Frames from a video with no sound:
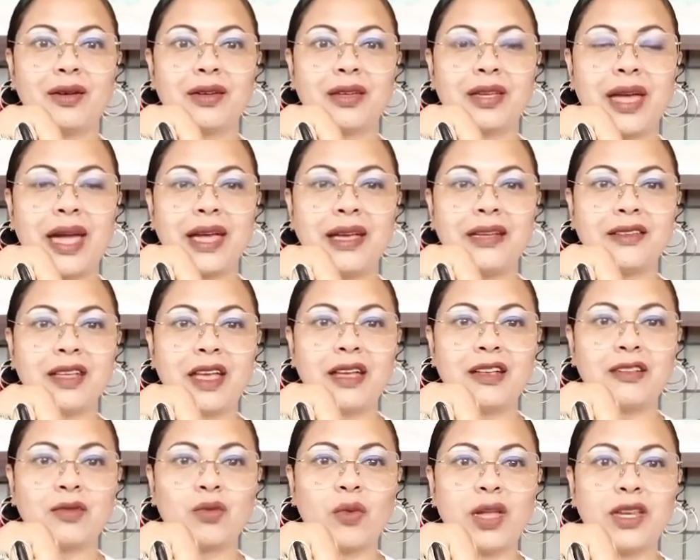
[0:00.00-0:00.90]
case,
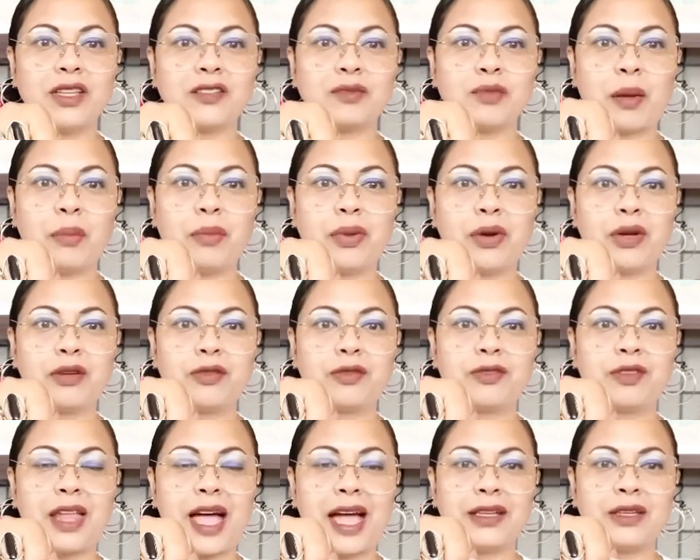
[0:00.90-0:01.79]
as well as my
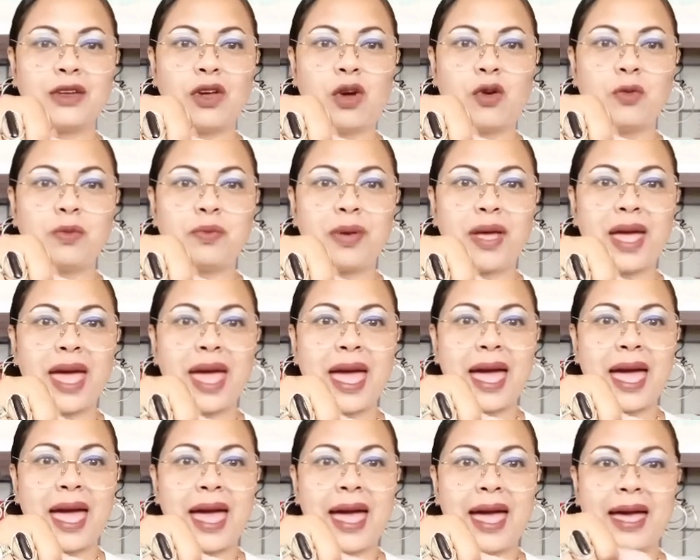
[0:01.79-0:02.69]
butterfly
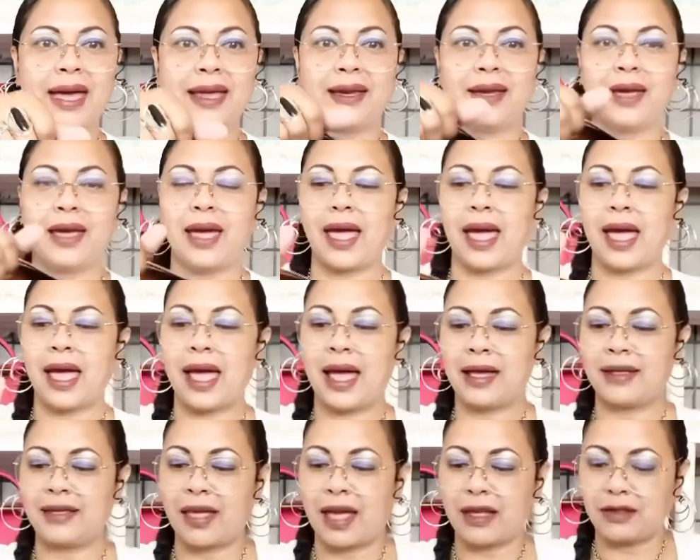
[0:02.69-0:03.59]
notepad.
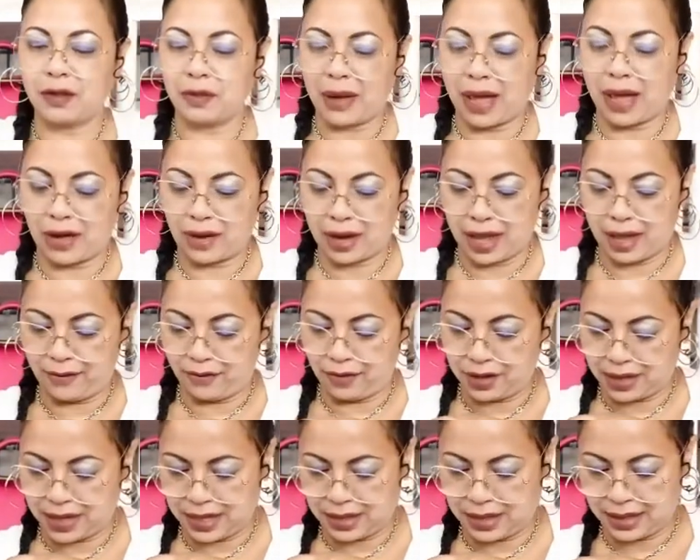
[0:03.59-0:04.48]
And that's about
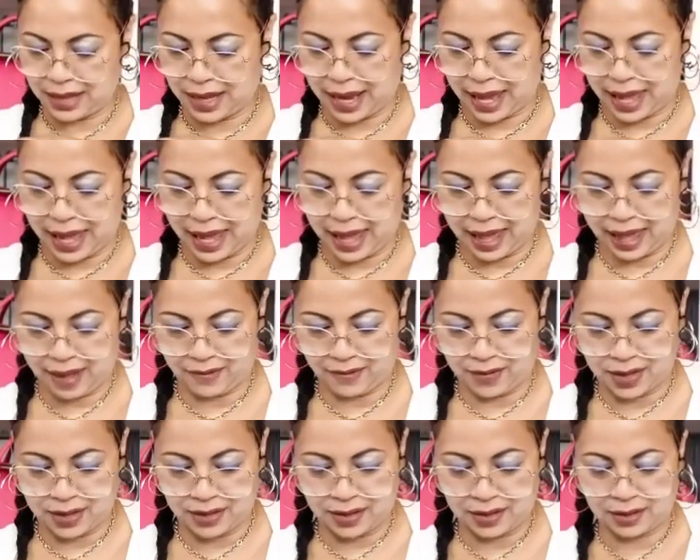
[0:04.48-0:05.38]
everything that I
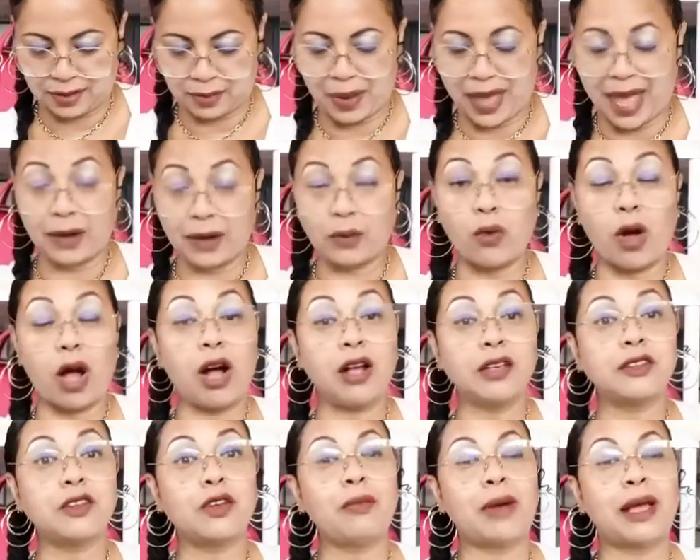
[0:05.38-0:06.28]
have in this bag.
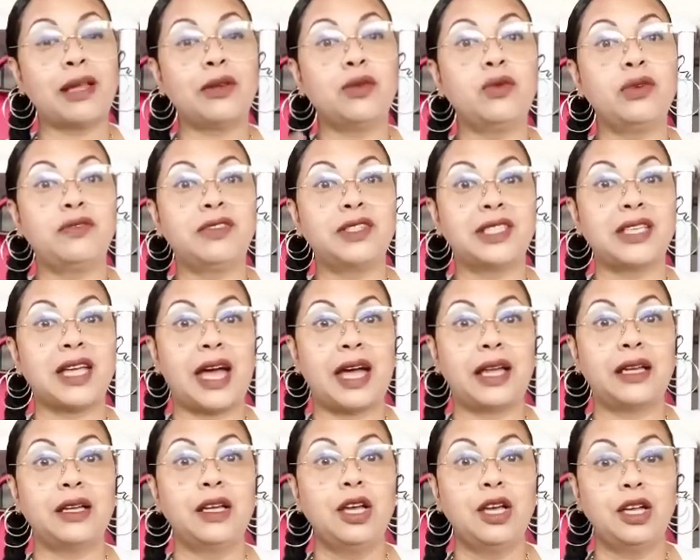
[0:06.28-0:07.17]
Also my Louis
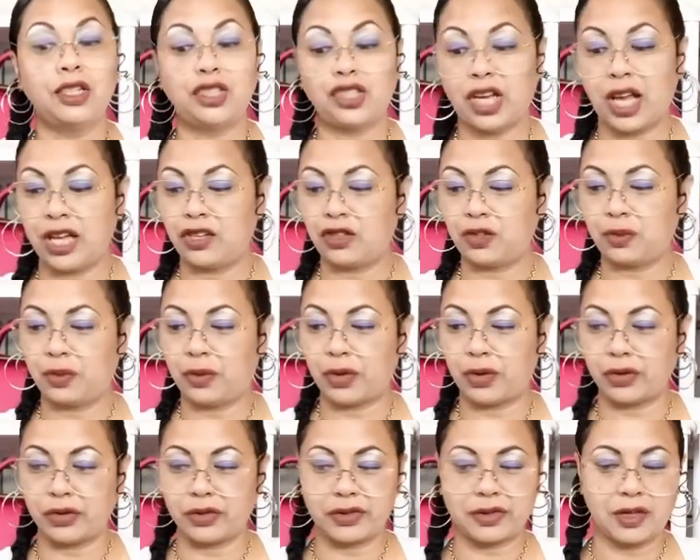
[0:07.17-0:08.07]
Vuitton change
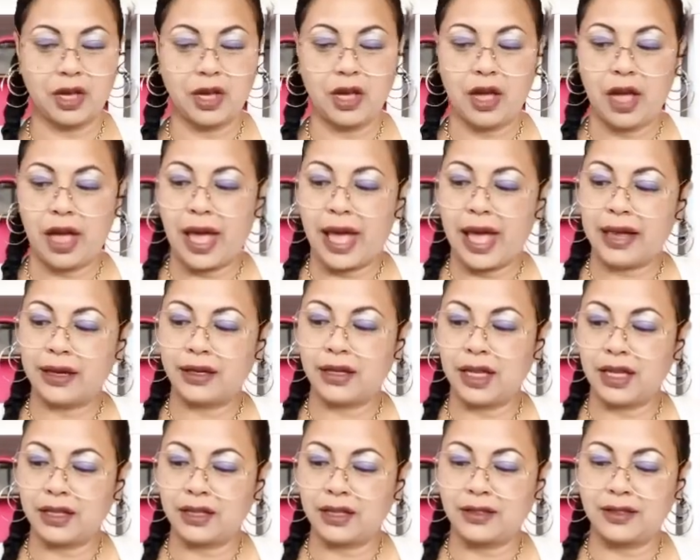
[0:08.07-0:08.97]
purse,
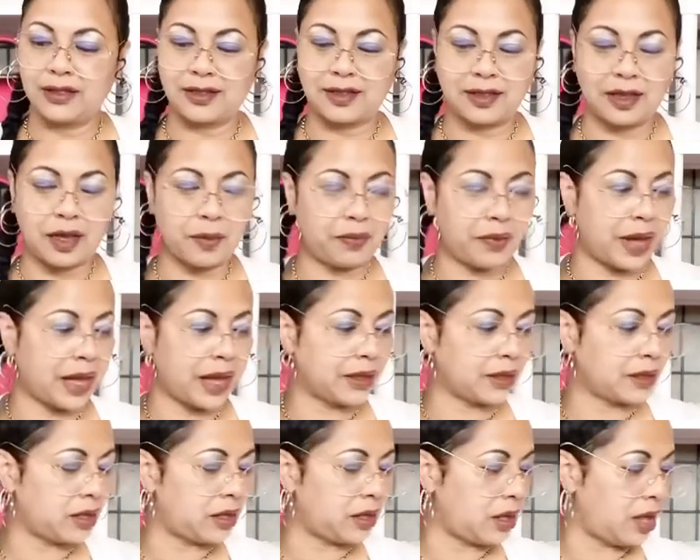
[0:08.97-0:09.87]
and it could zip
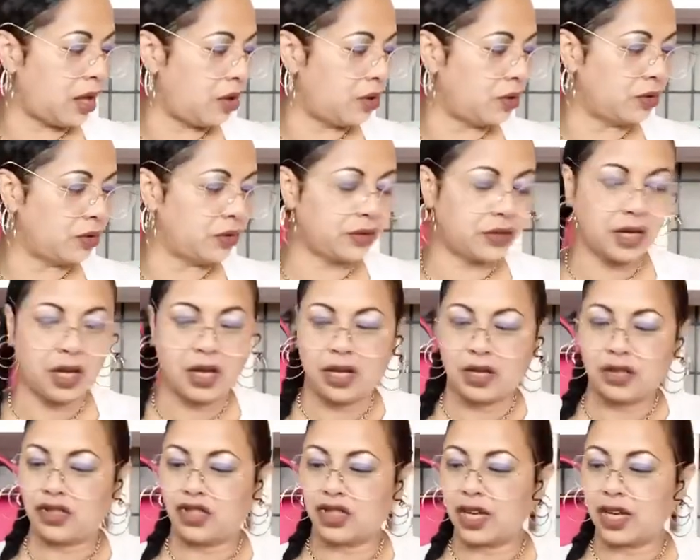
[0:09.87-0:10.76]
and close
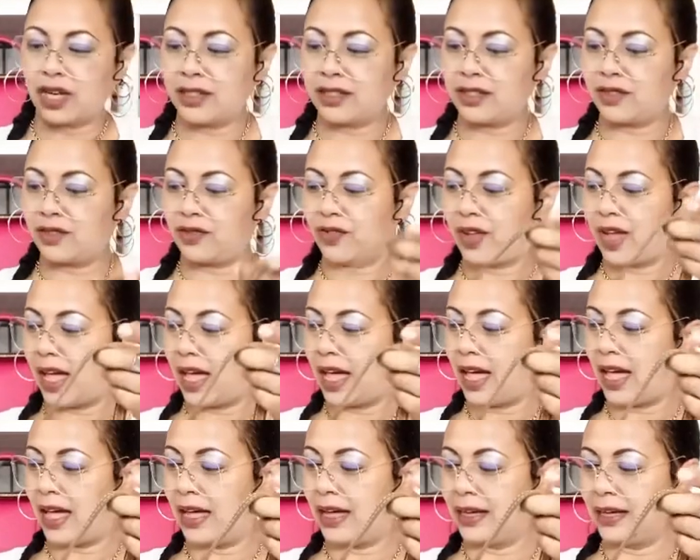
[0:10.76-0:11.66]
just
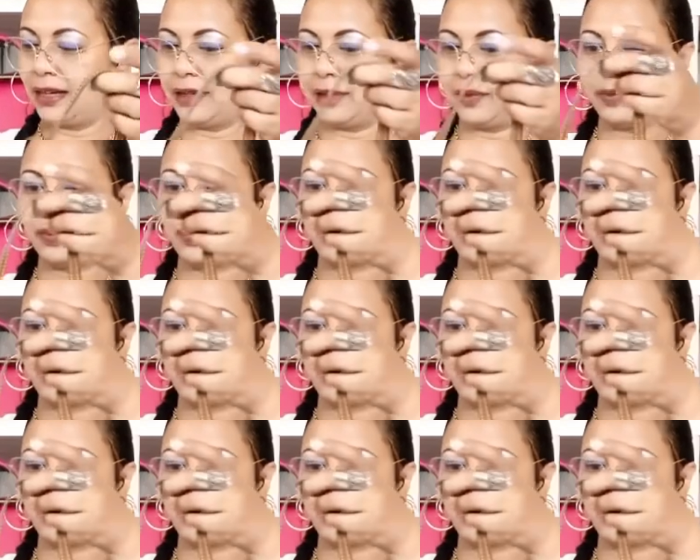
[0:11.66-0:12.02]
fine.